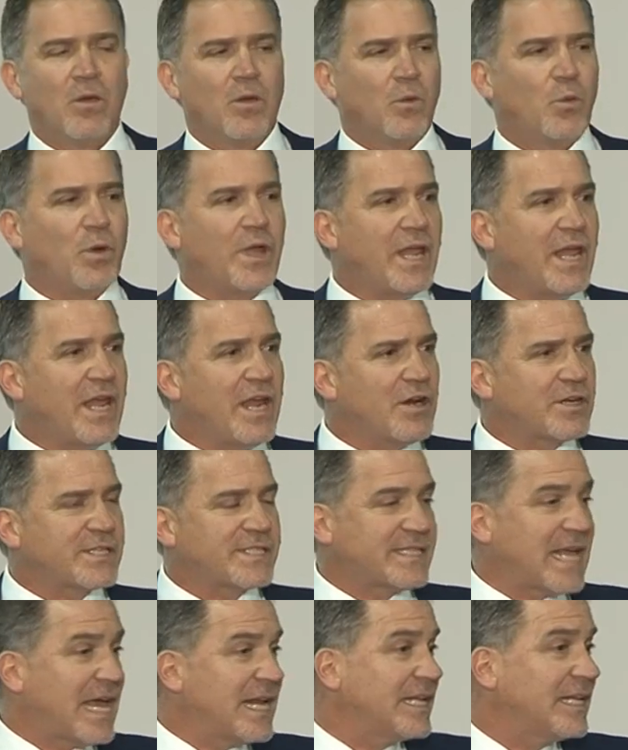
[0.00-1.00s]
We hear
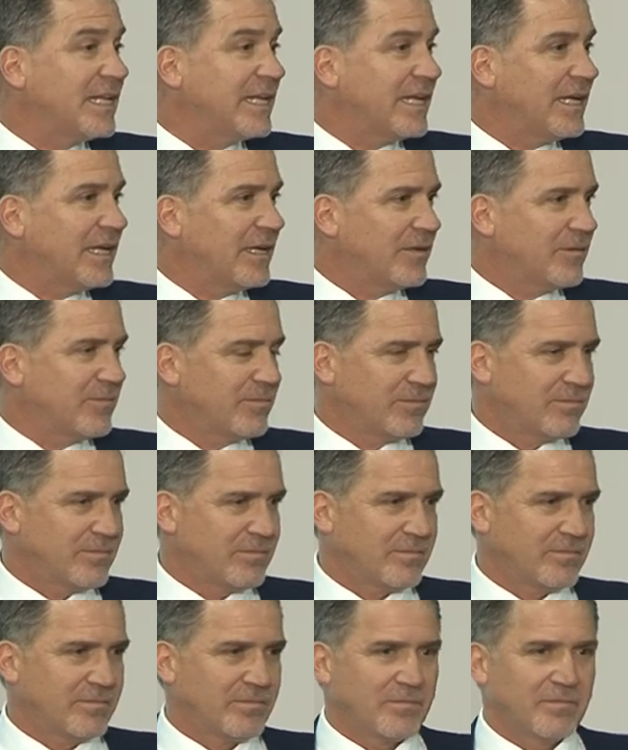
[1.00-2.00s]
suddenly
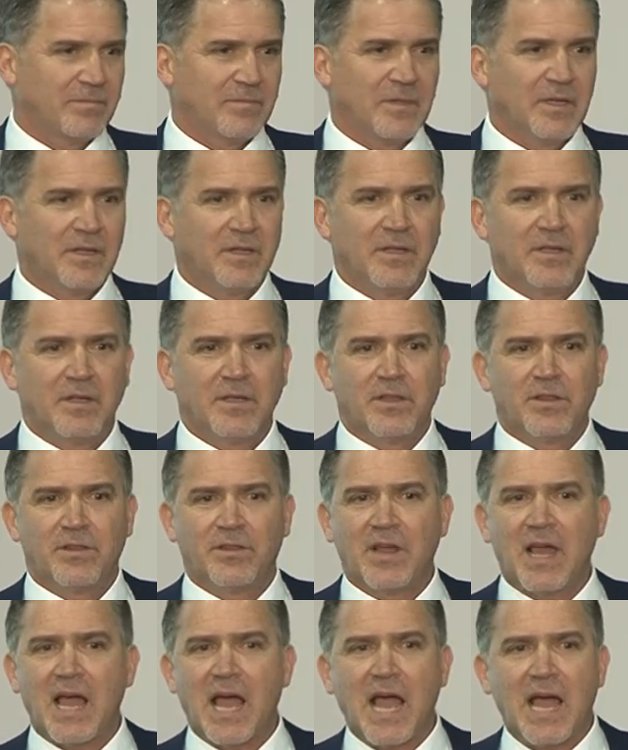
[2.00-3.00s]

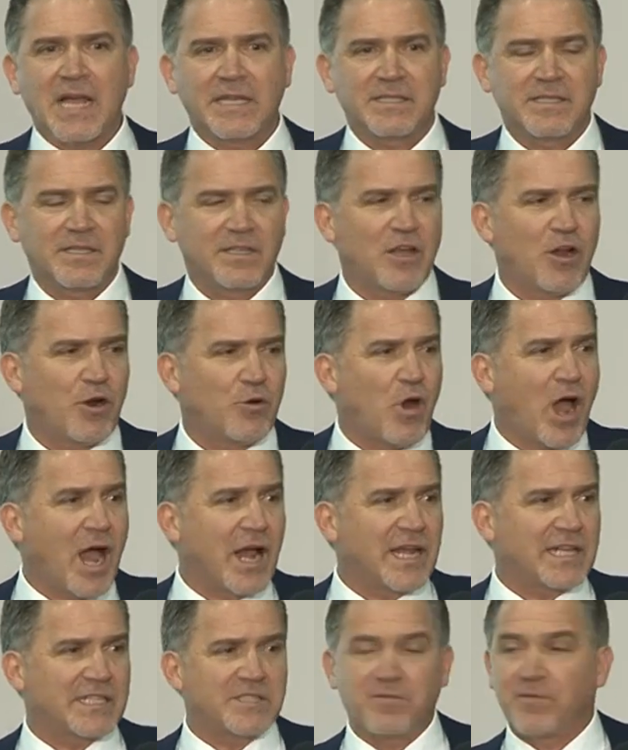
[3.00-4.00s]
that there are
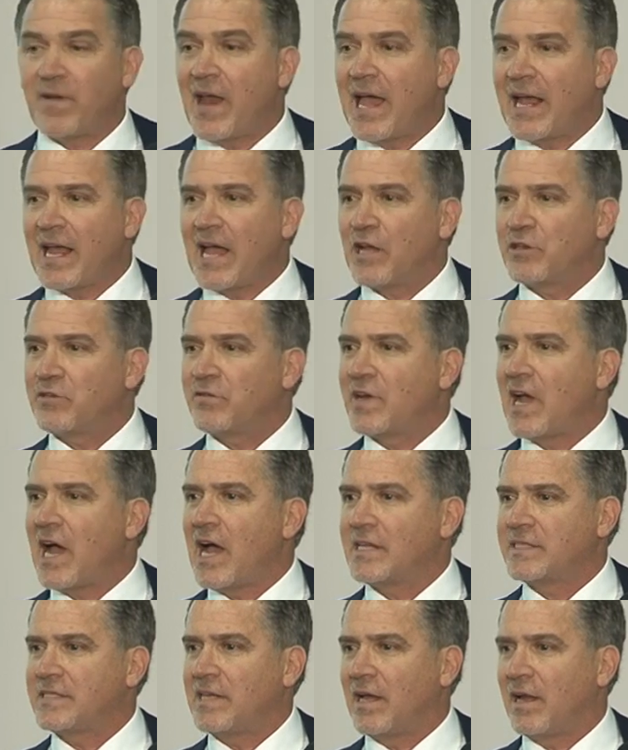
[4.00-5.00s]
rockets flying out of
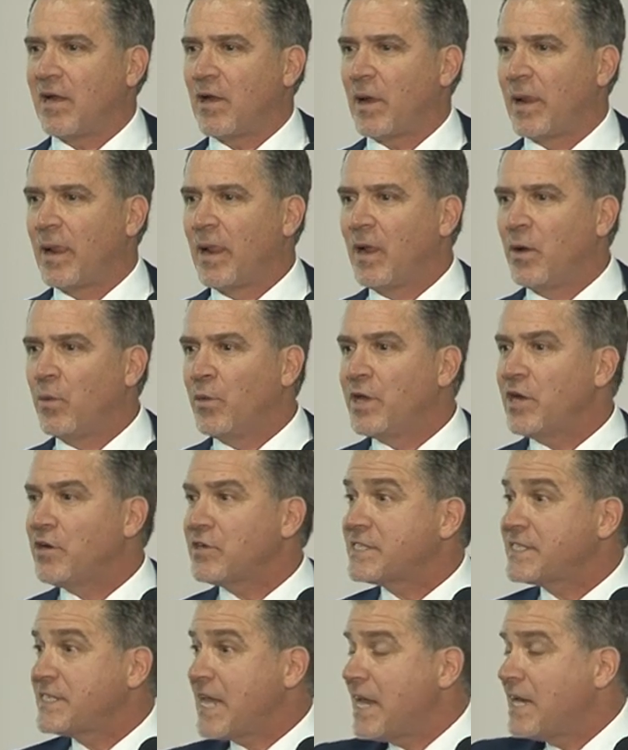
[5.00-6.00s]
Gaza. We hear
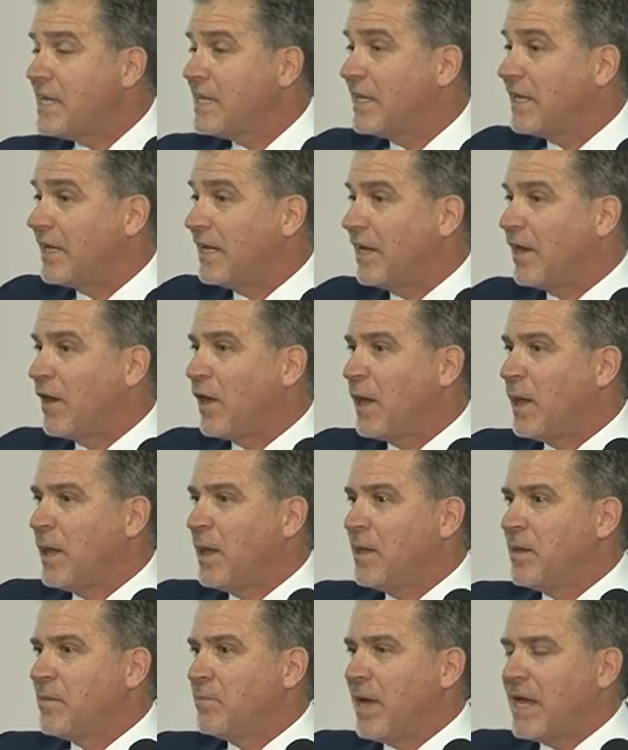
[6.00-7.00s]
suddenly
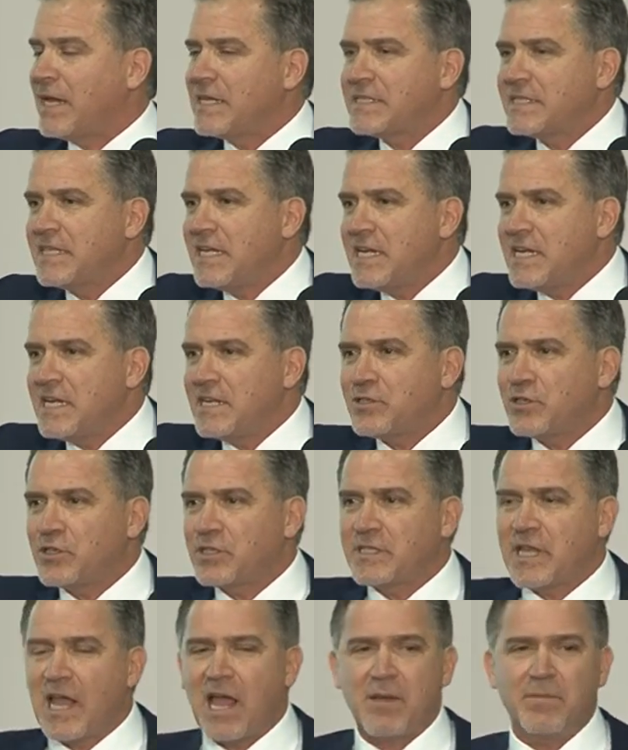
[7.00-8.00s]
Palestinians are
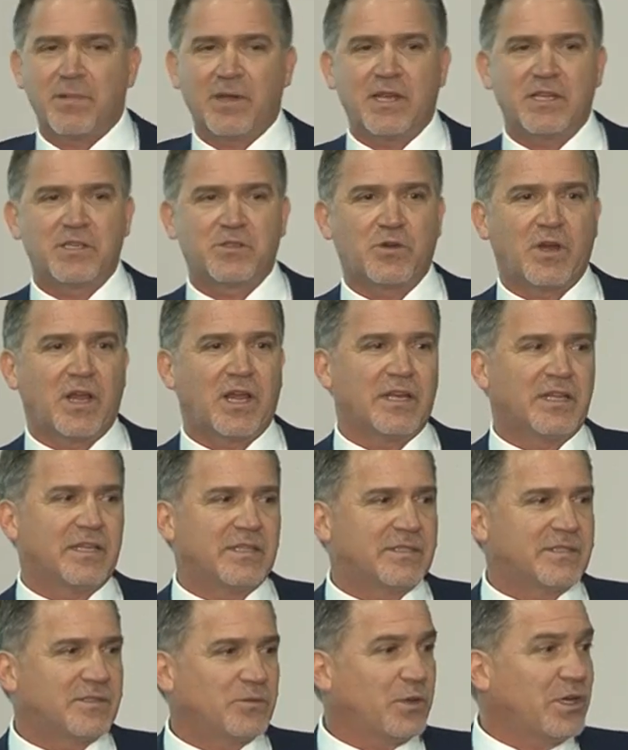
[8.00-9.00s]
stabbing
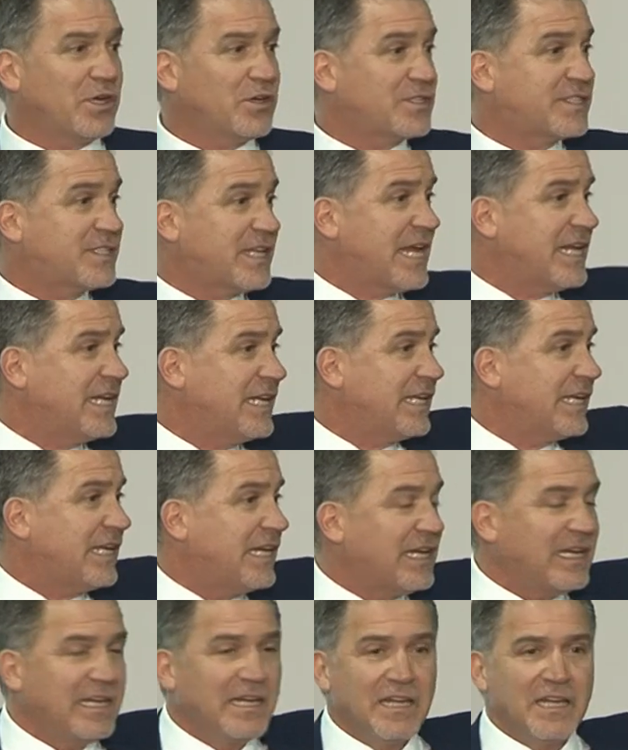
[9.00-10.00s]
Israelis. We hear
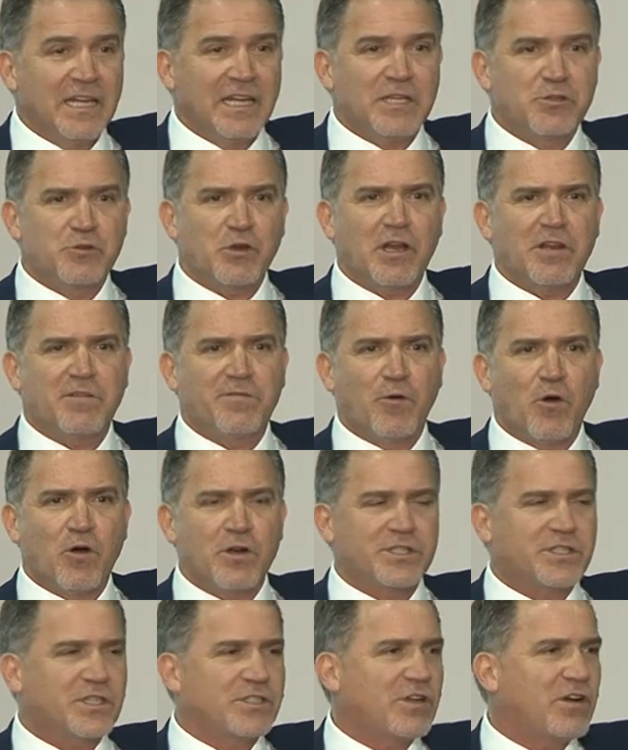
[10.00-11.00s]
suddenly Israeli
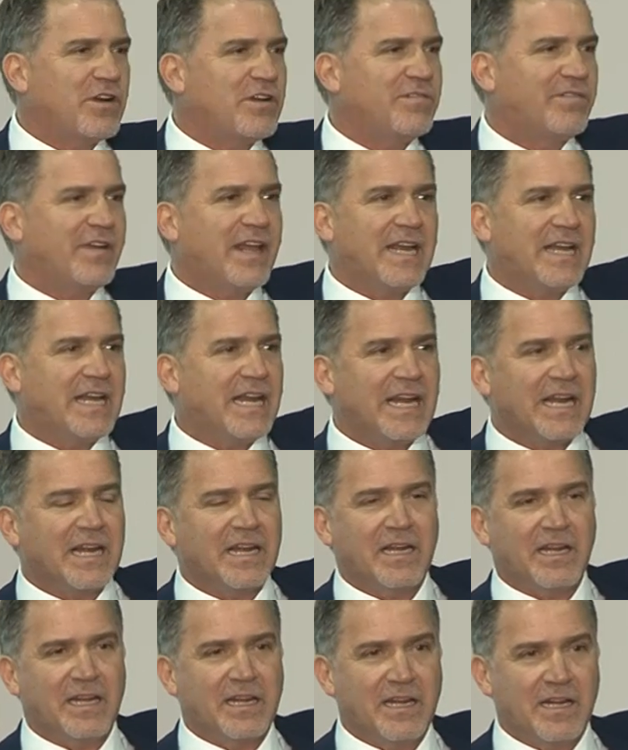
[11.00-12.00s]
forces are
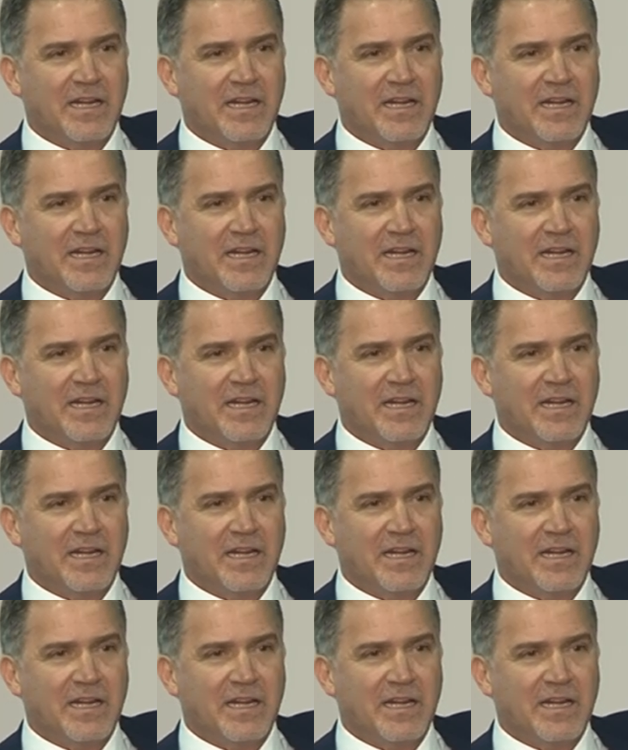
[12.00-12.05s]
invading